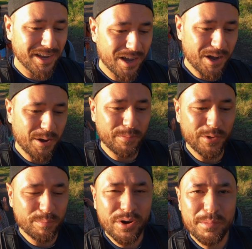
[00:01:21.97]

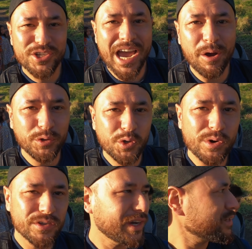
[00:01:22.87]
They're pretty much
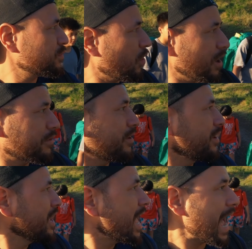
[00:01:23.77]
outdoors. You guys walk
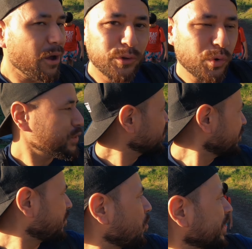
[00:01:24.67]
outdoors to
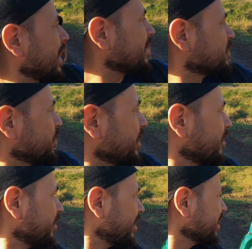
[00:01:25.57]
go from one class to
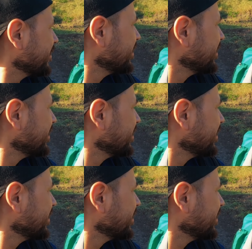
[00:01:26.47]
another, right?